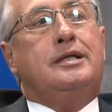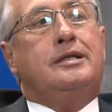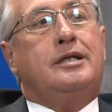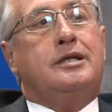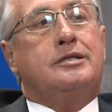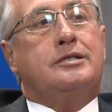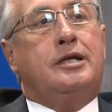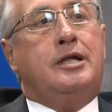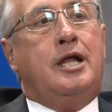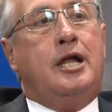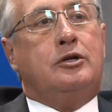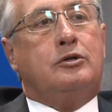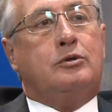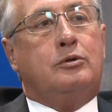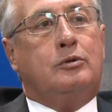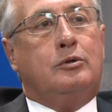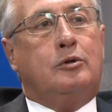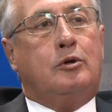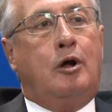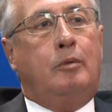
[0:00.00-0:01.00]
There's a
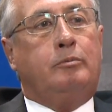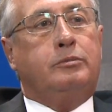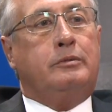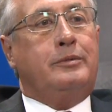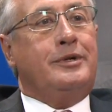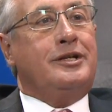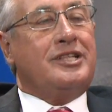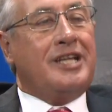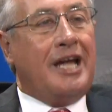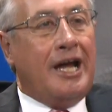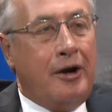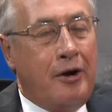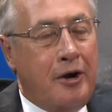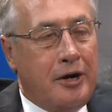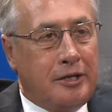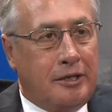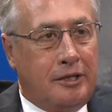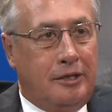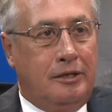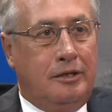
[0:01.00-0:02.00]
natural
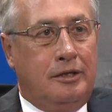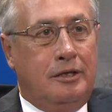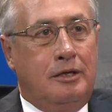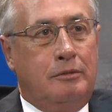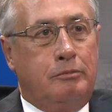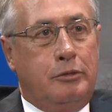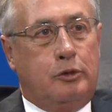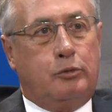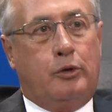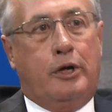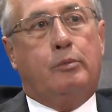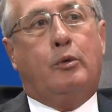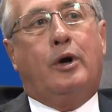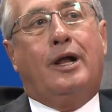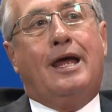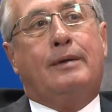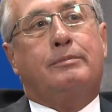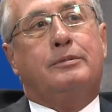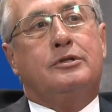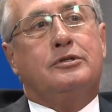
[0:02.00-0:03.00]
complementarity between what
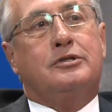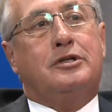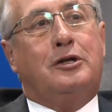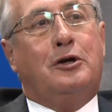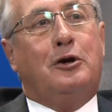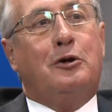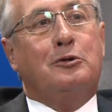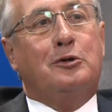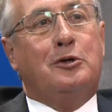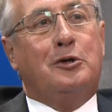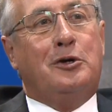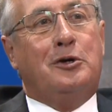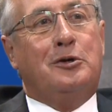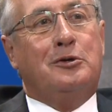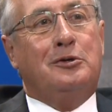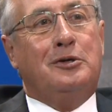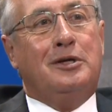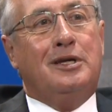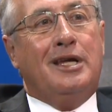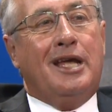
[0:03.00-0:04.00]
happens in Hong Kong
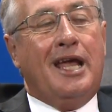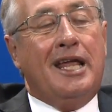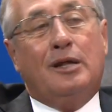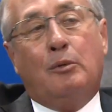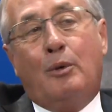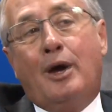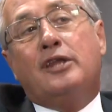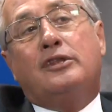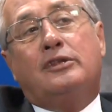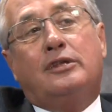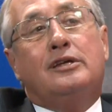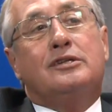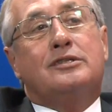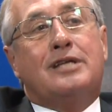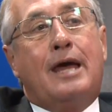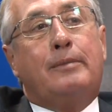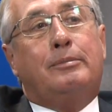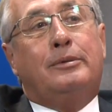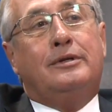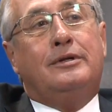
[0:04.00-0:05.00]
and the way things
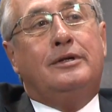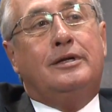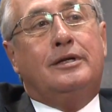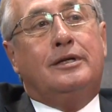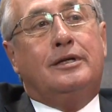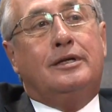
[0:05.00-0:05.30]
happen